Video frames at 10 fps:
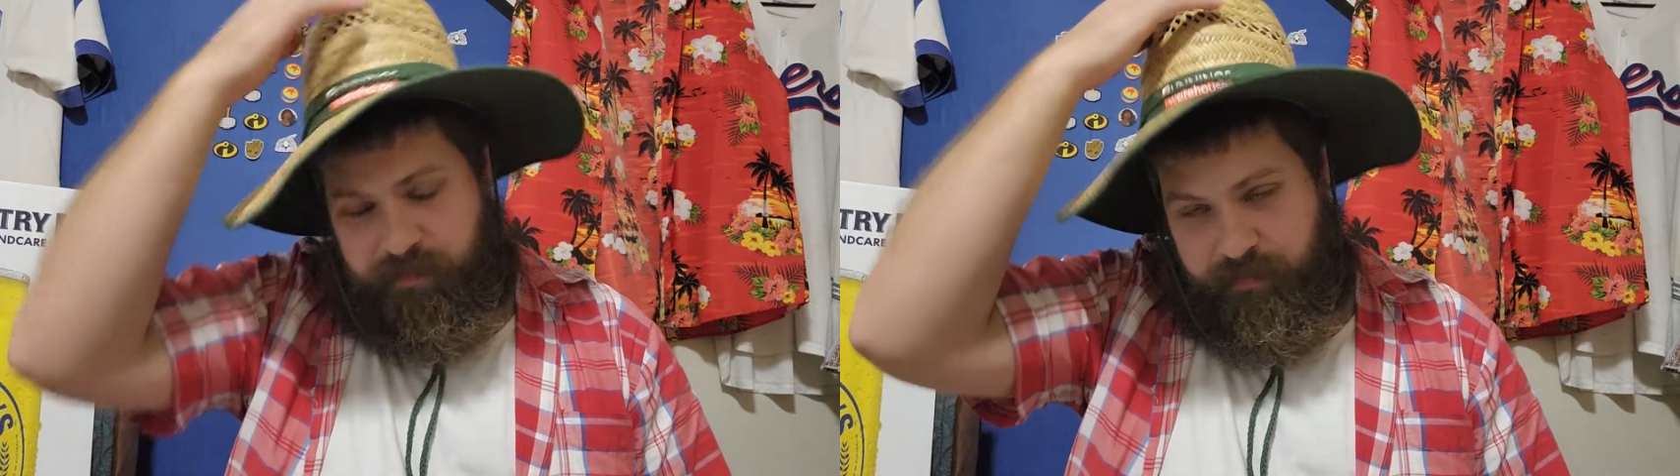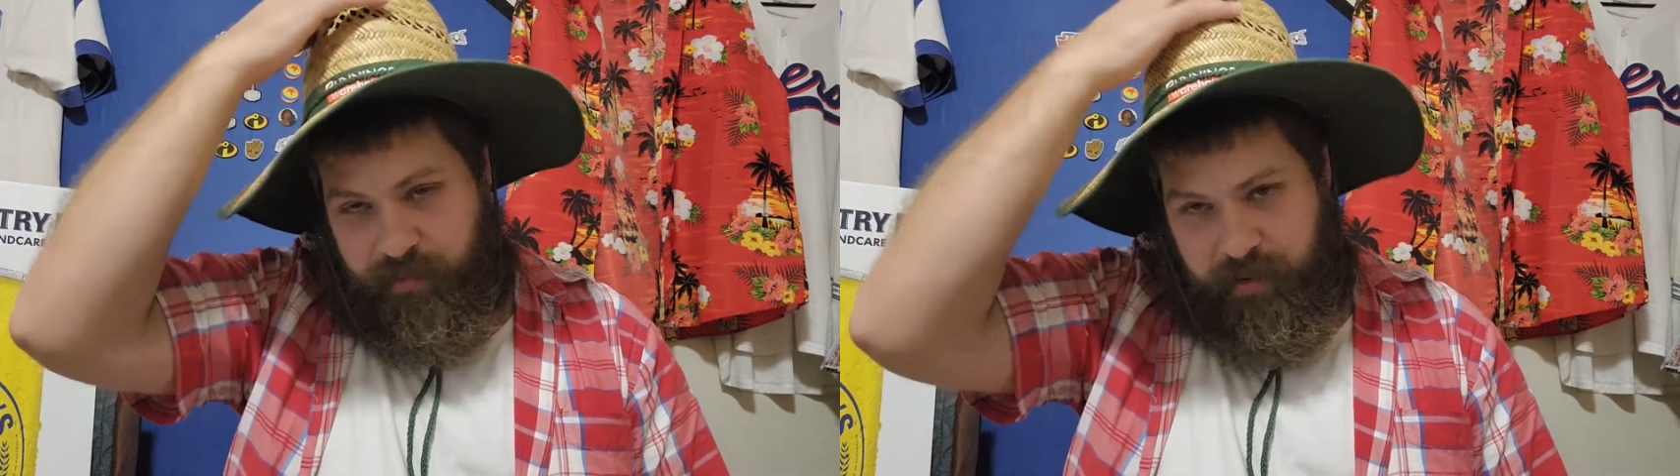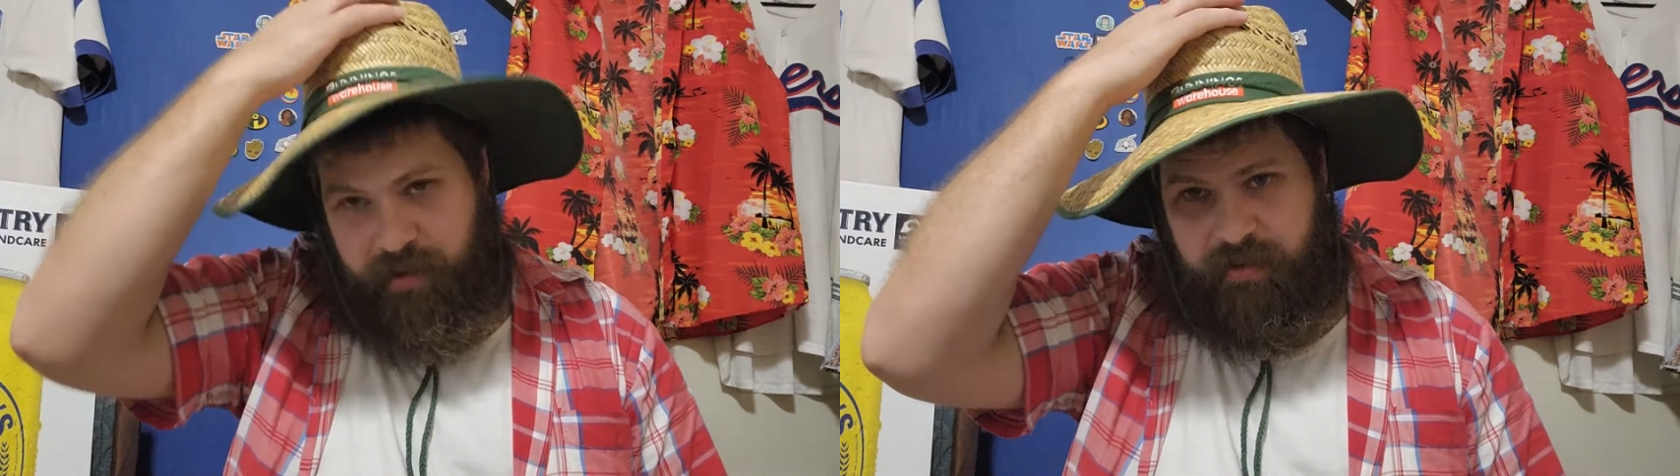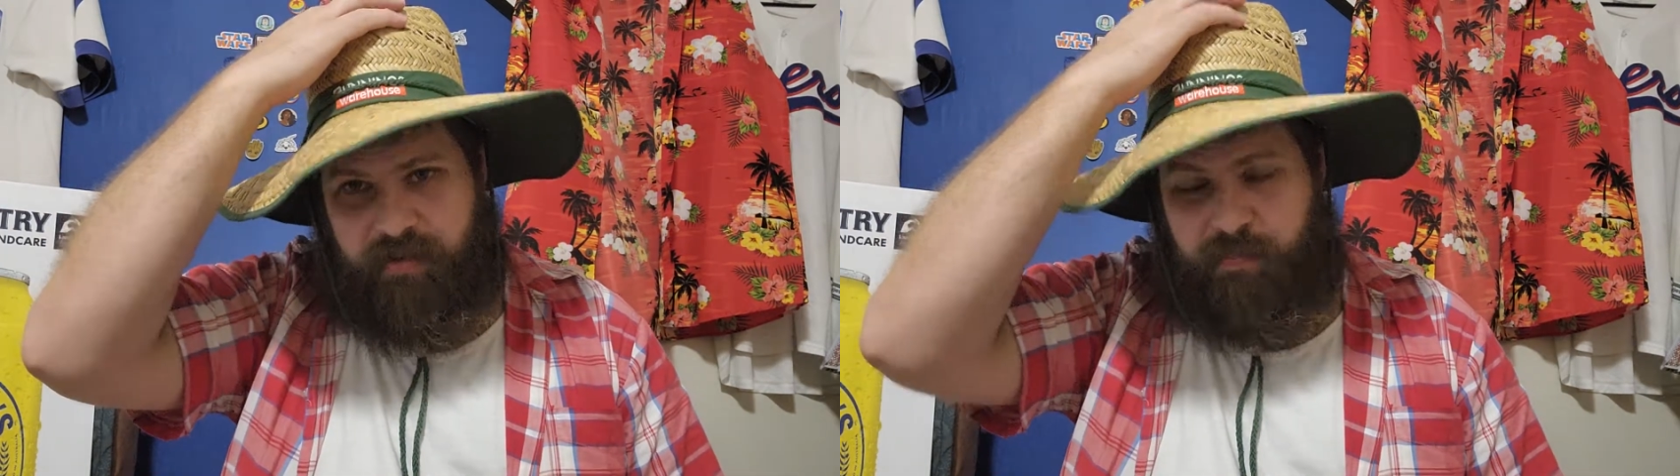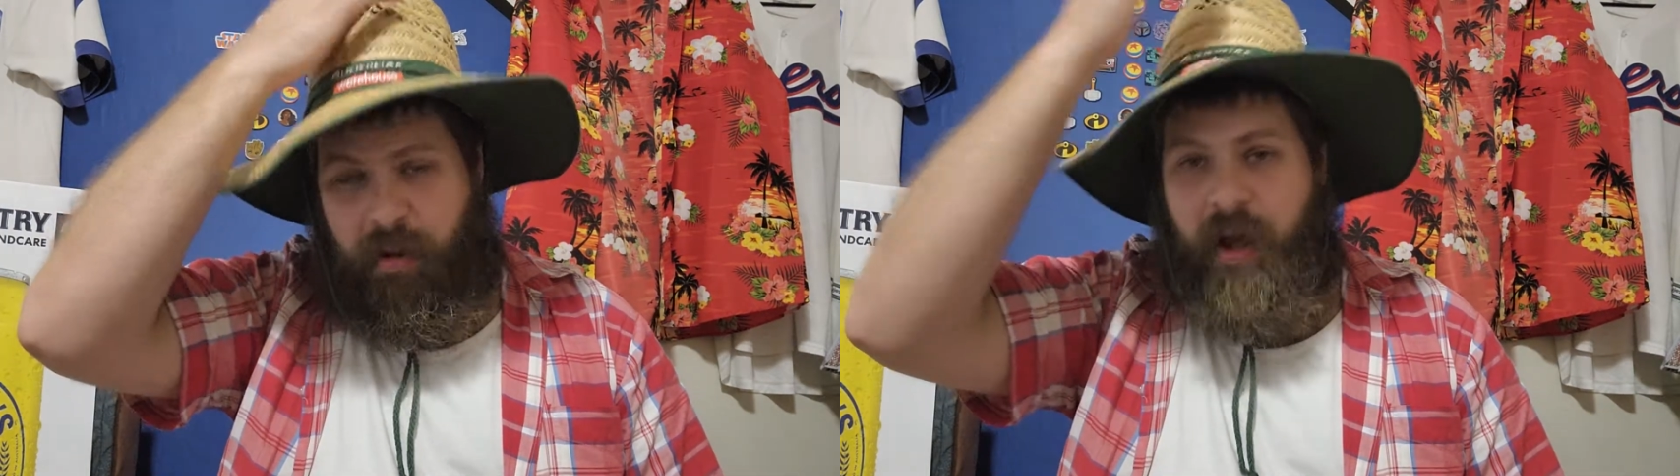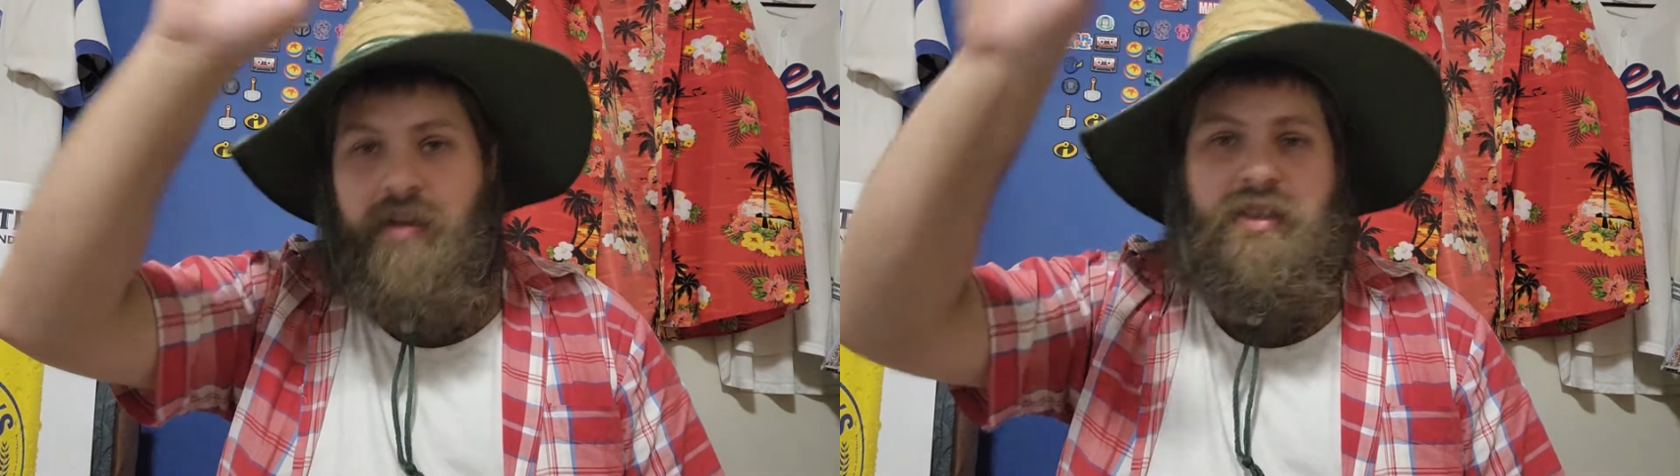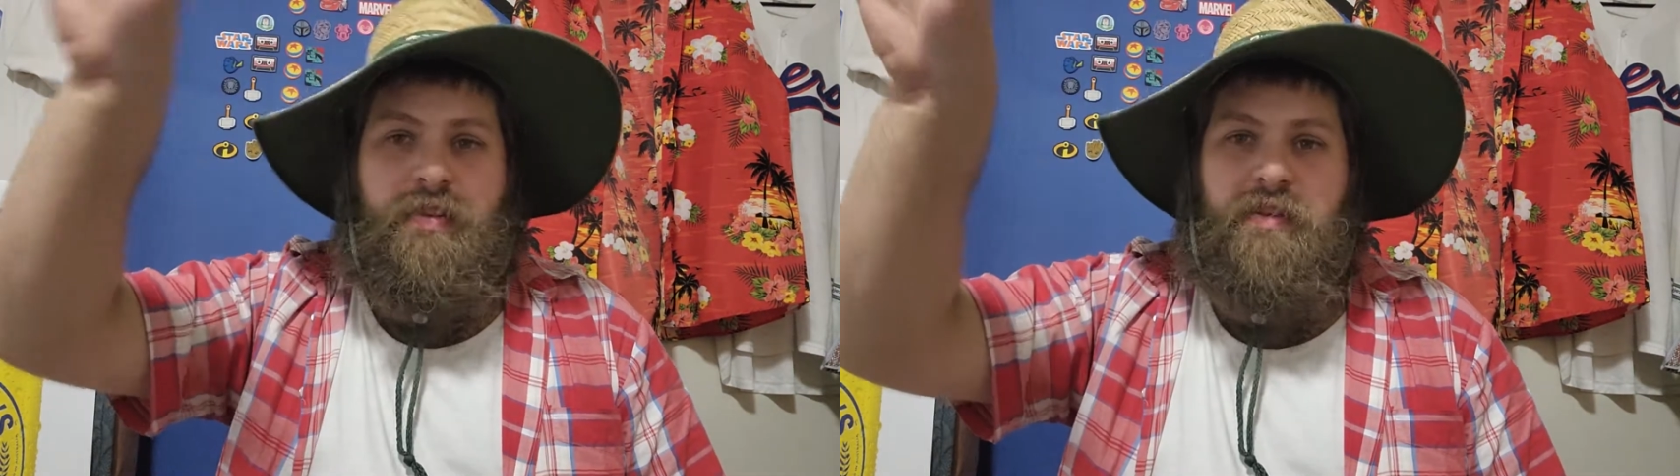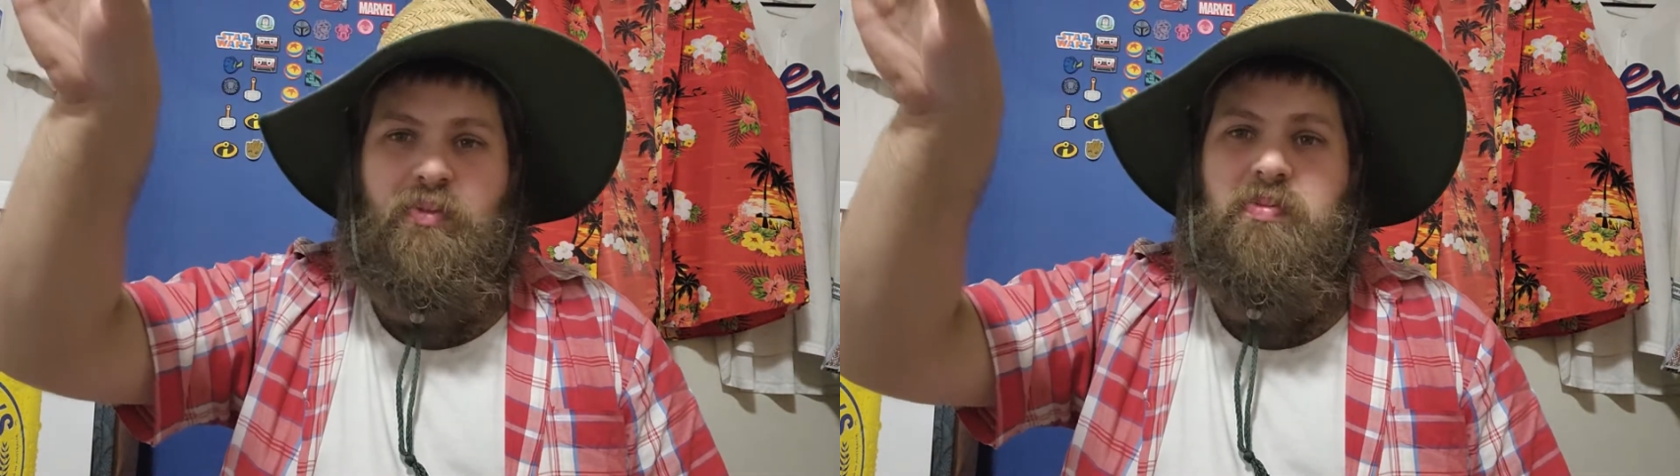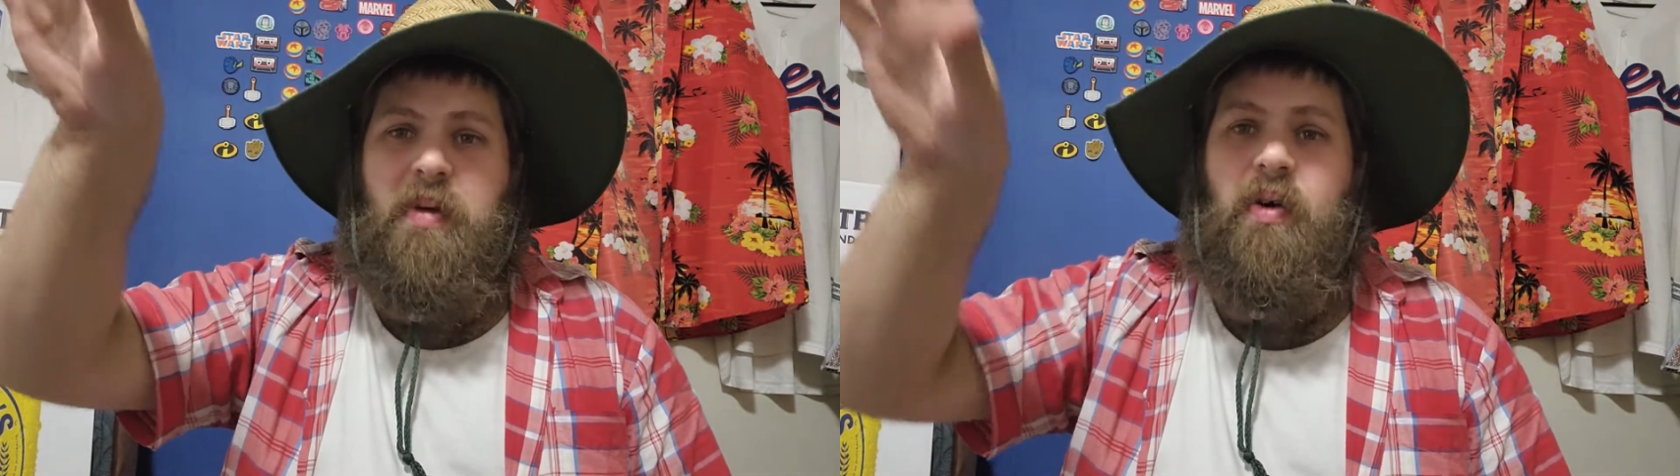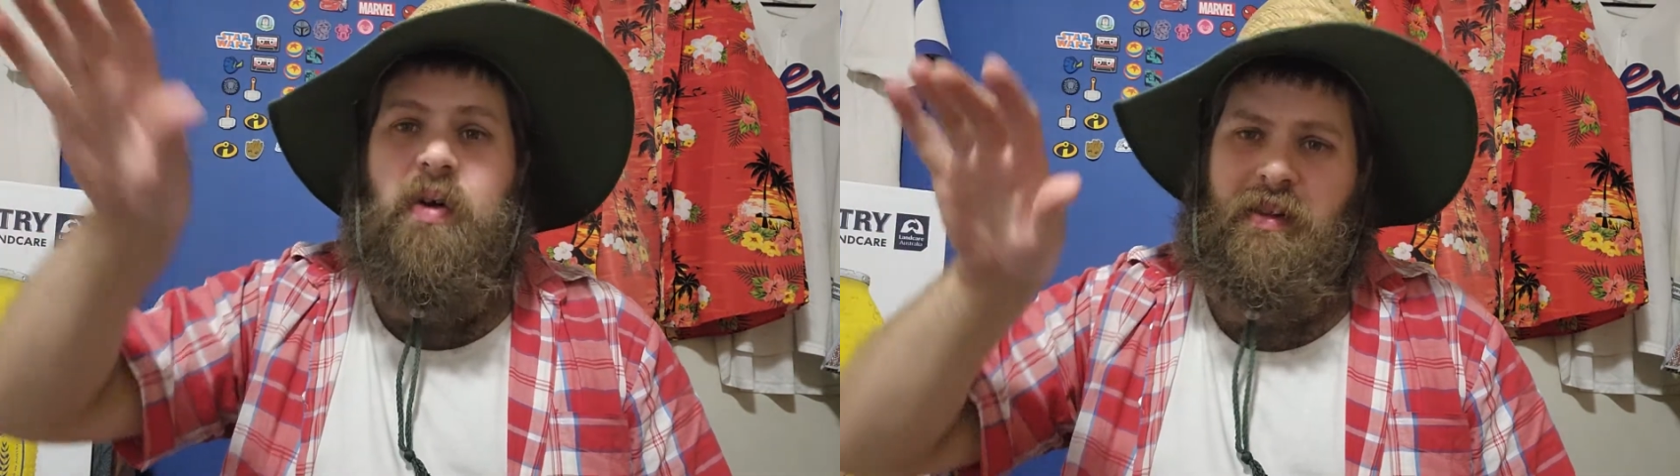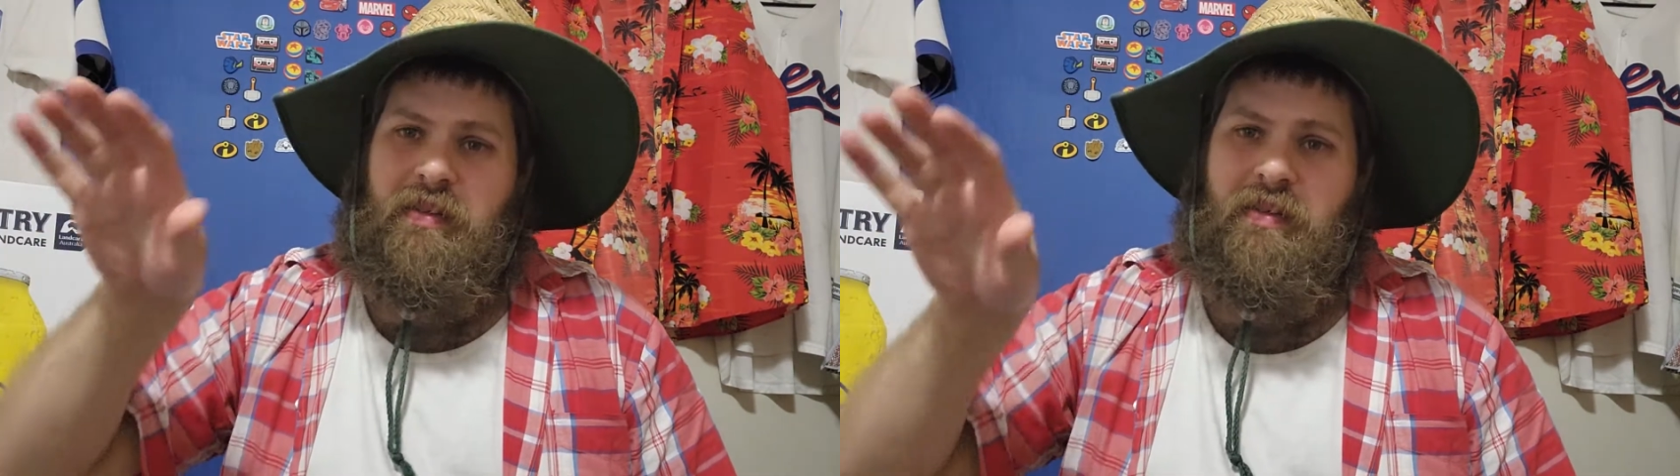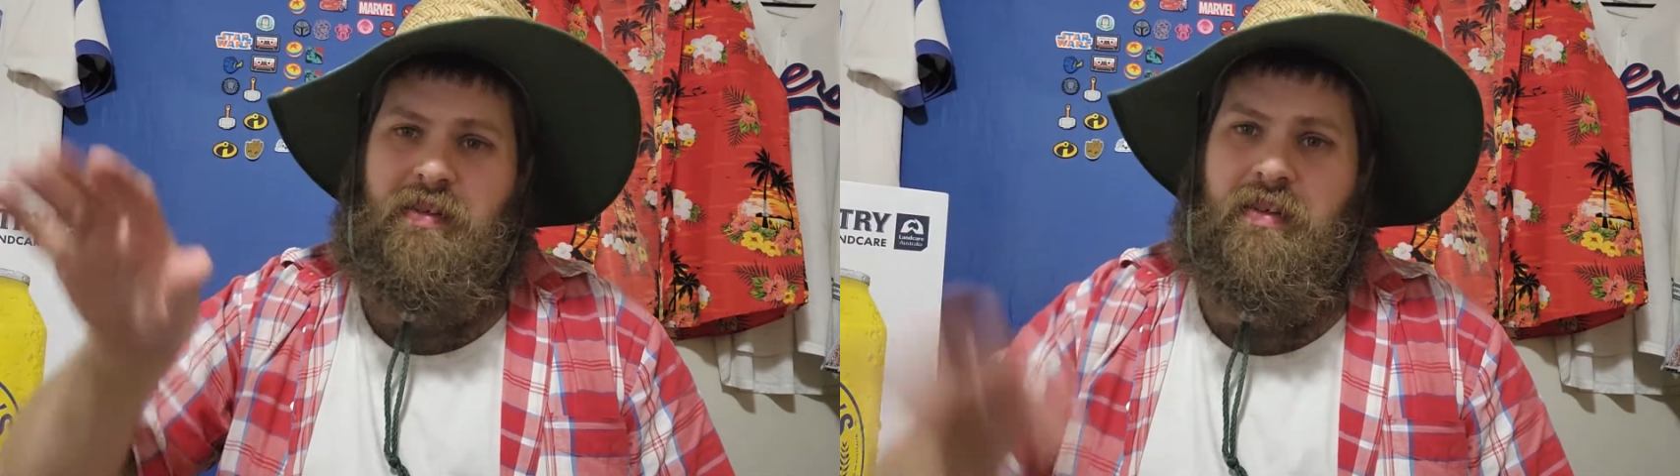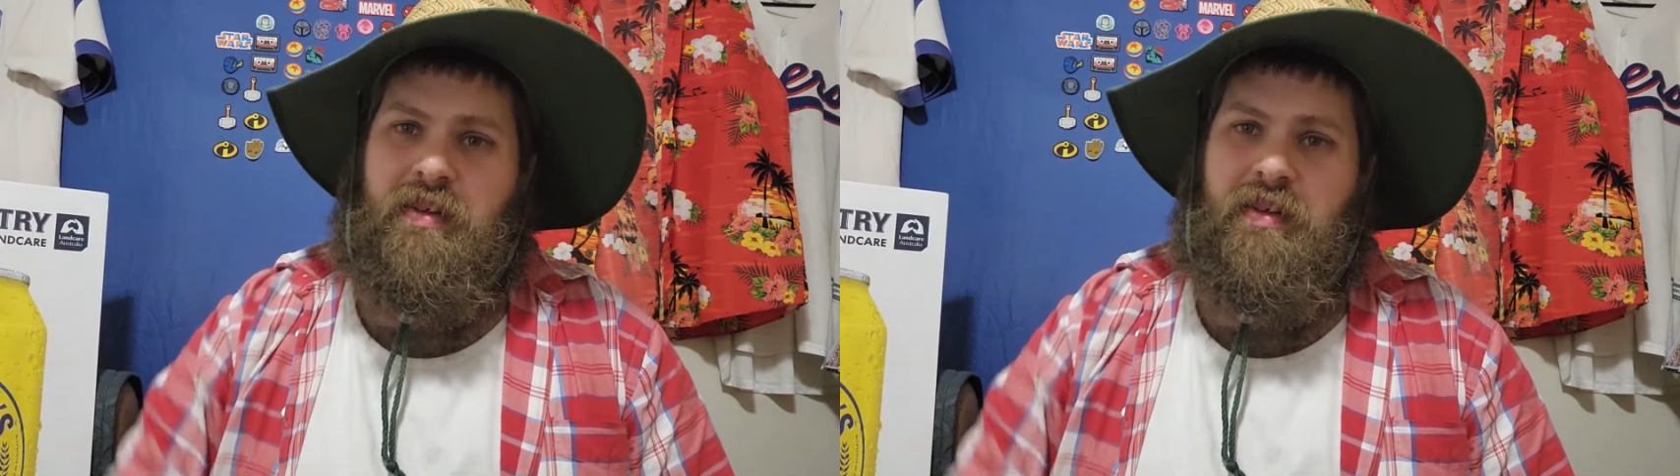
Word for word: But it just blows people's minds